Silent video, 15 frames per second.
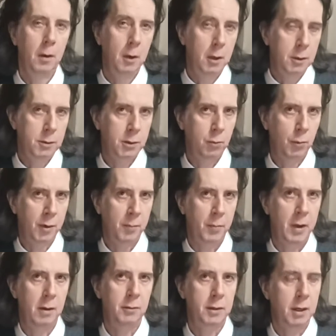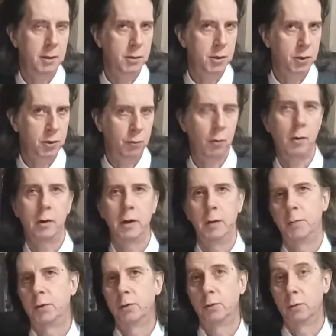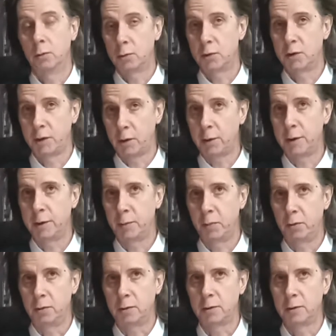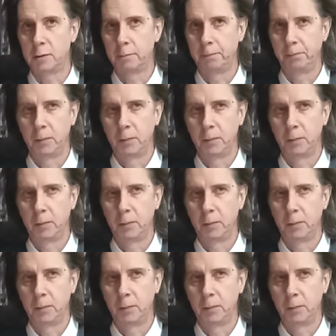So what about inscribed or signed books?